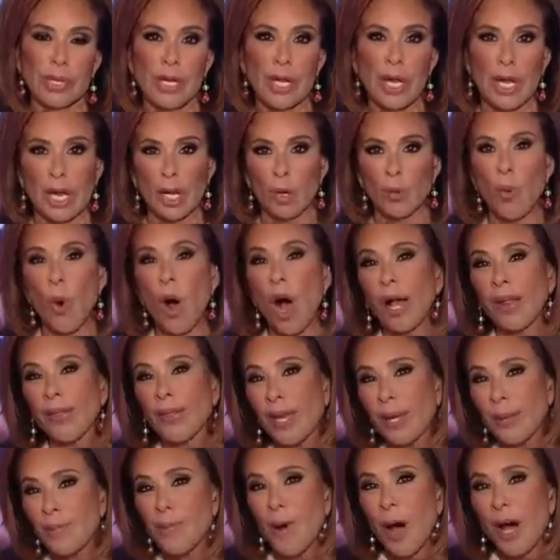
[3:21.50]
And while
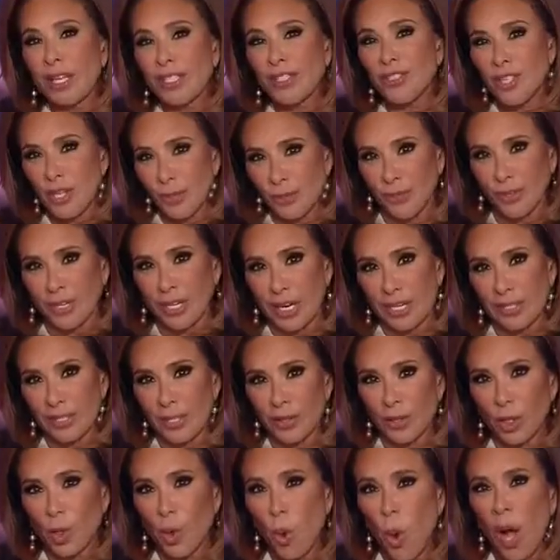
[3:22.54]
they pontificate
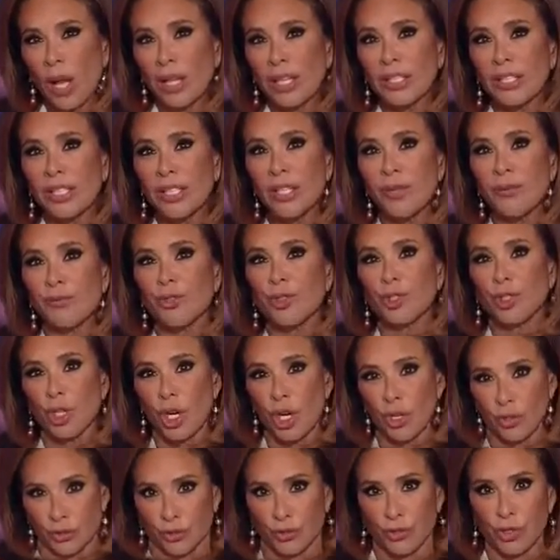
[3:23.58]
on the quality of
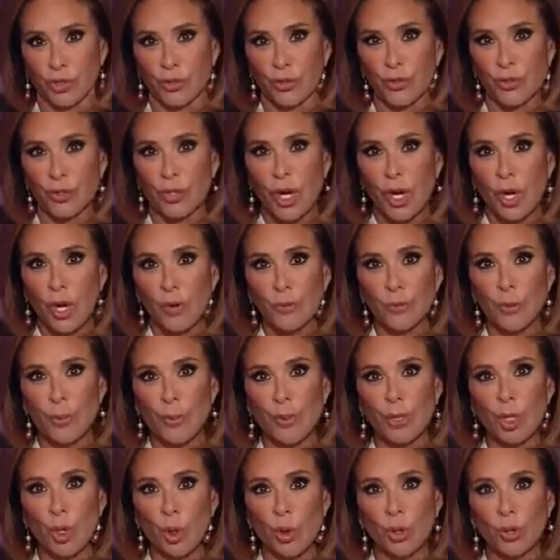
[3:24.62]
justice for
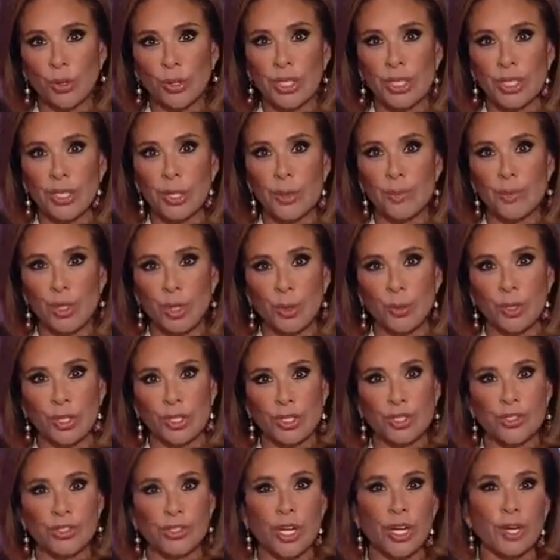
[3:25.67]
minority
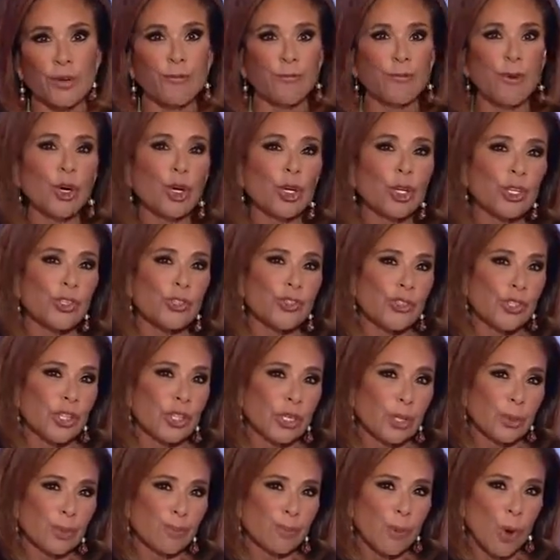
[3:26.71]
communities like Ferguson
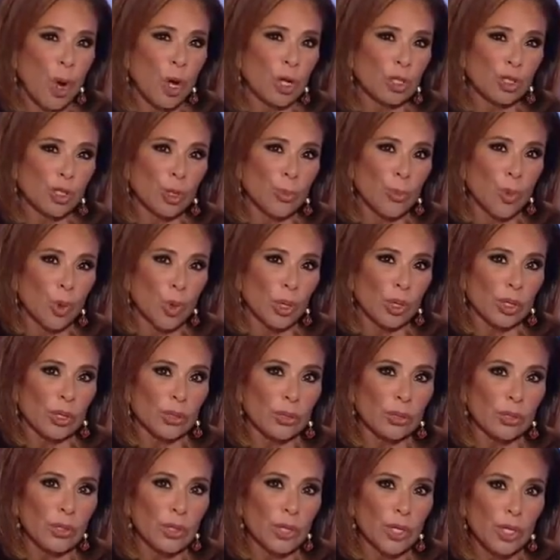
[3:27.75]
and Baltimore,
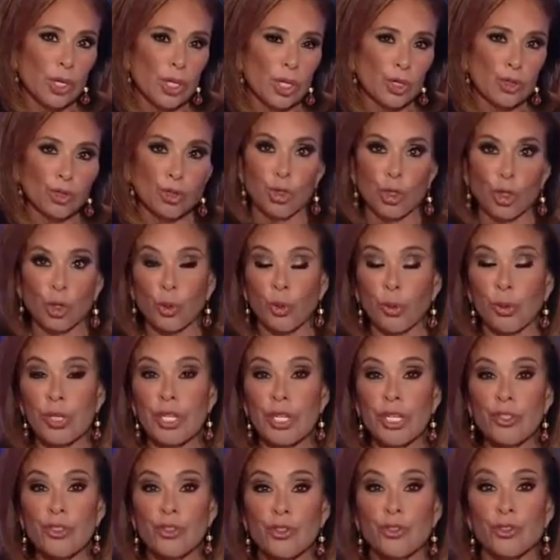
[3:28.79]

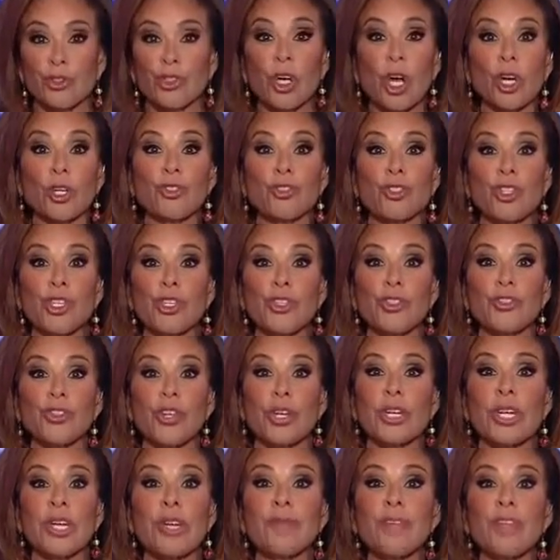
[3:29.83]
juries, judges,
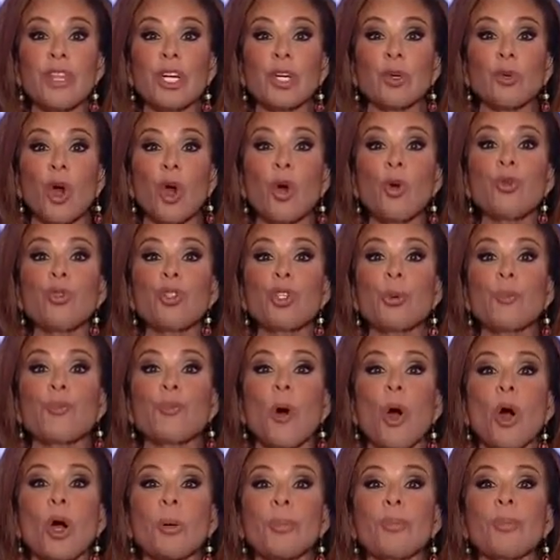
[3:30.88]
and even their own
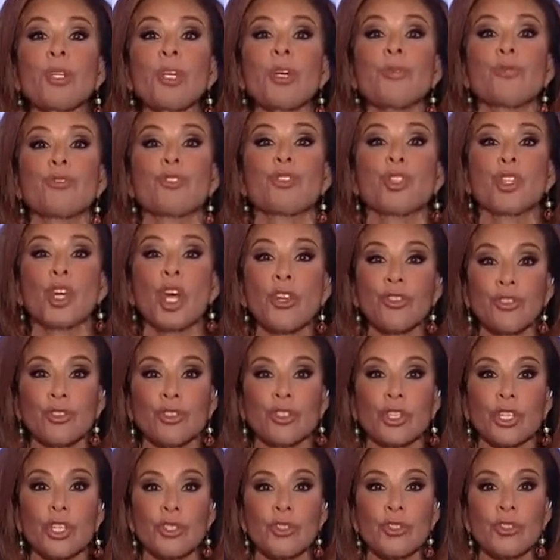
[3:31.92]
Department of
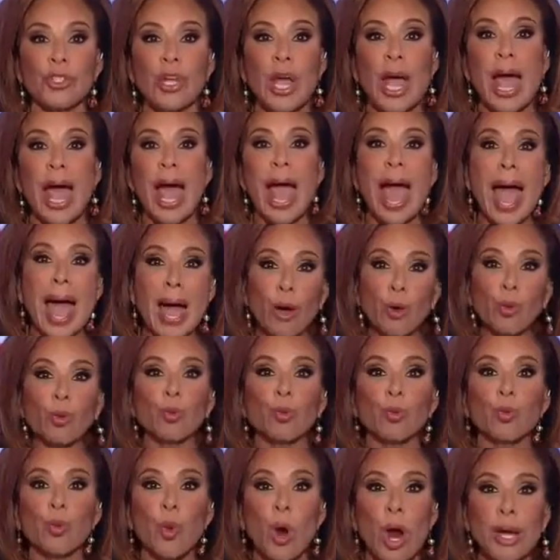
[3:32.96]
Justice
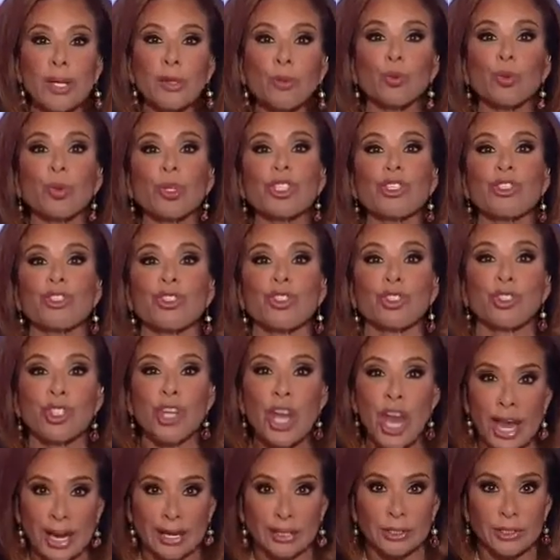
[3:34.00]
outright
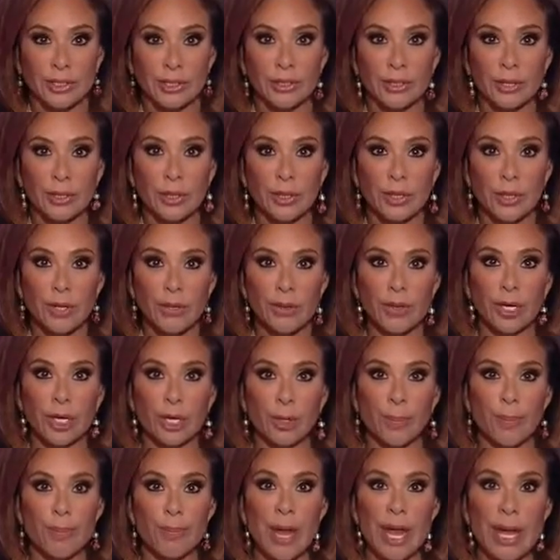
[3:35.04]
reject
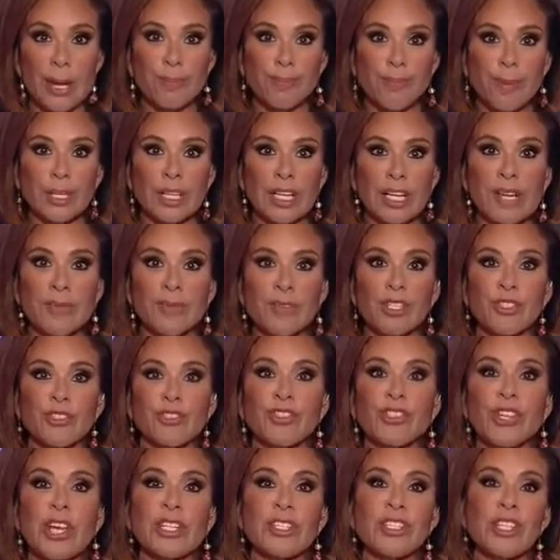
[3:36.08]
their make-believe
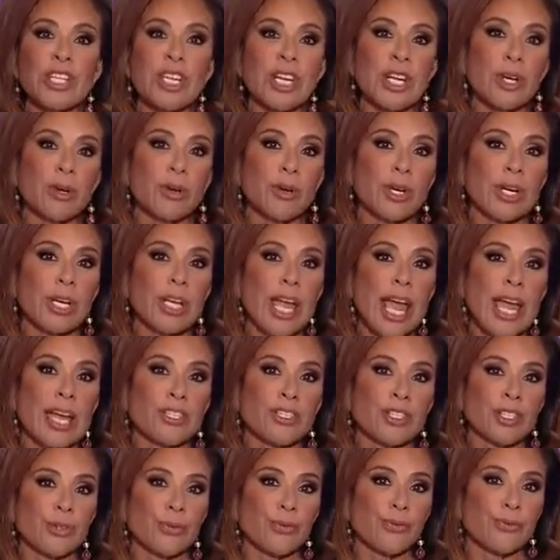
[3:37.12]
incendiary
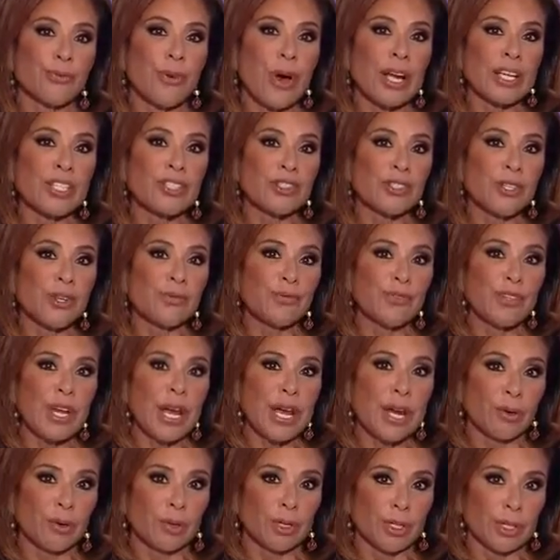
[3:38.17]
and divisive
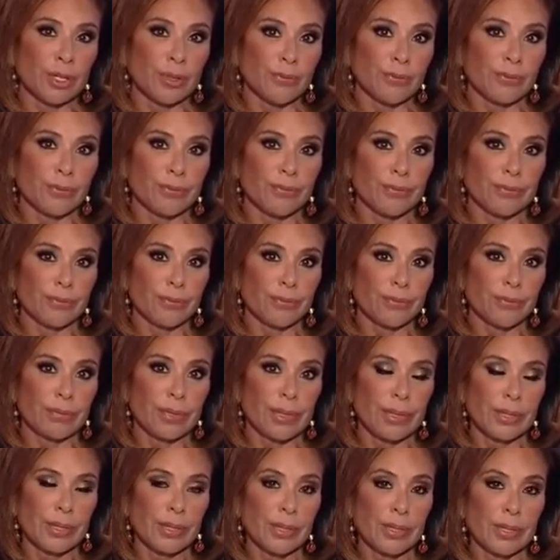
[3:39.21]
narrative.
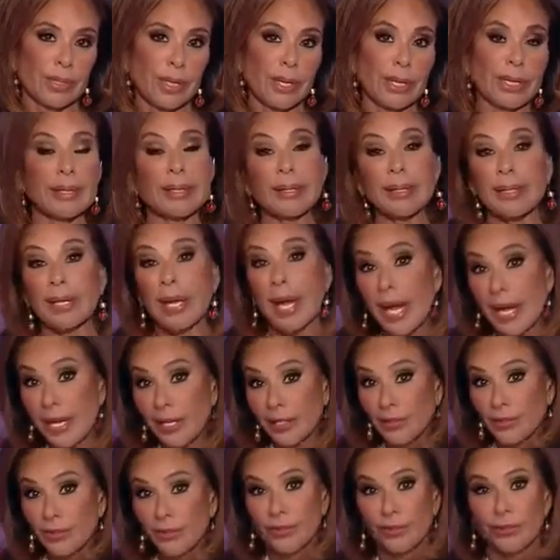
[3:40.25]
And in
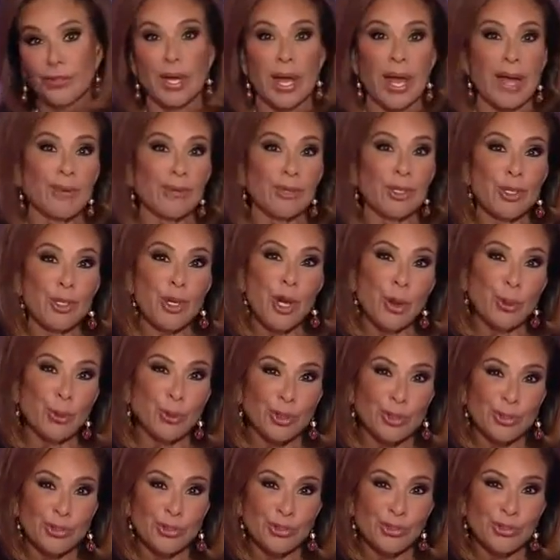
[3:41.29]
case you haven't
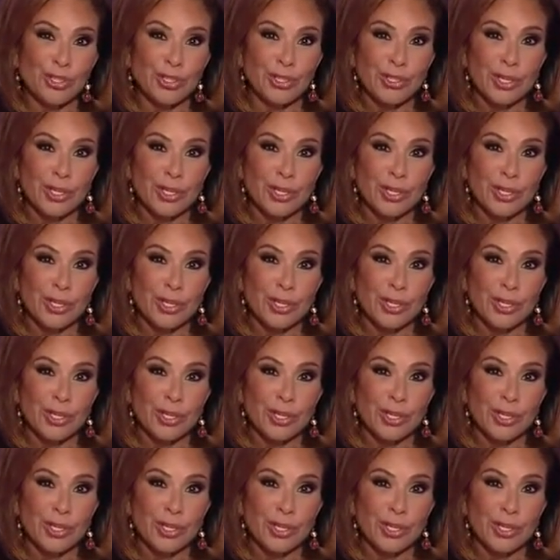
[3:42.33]
noticed,